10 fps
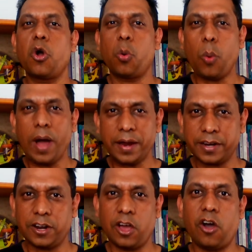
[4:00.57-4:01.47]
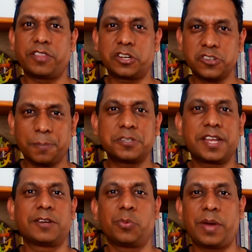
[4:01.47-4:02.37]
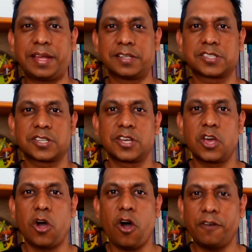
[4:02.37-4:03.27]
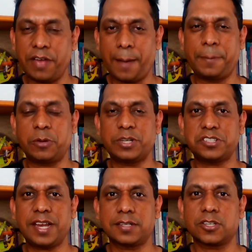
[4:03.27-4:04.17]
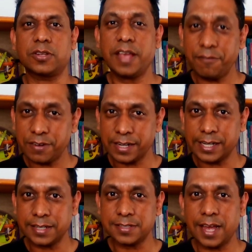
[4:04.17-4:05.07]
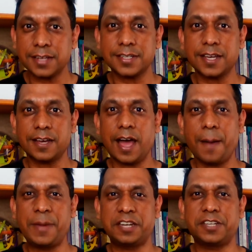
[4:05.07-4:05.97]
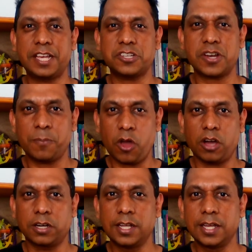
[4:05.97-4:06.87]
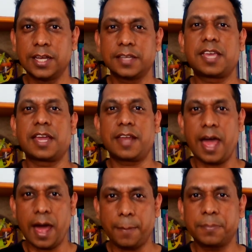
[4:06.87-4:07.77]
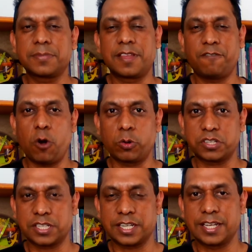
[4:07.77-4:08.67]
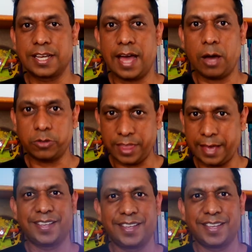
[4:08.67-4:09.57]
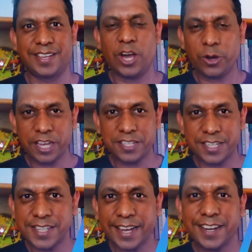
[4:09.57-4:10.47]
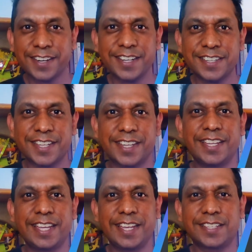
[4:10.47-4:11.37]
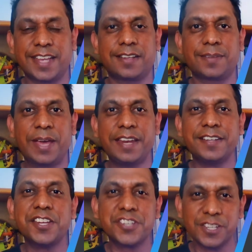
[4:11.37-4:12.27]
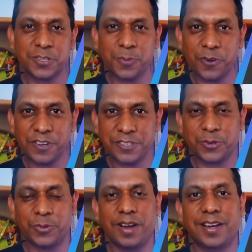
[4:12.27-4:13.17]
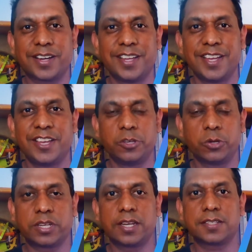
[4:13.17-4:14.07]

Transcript: one of the top 10 ways of helping with stress. So definitely starting a meditation blog can help the folks out there. Okay, the second reason is that meditation is proven to work using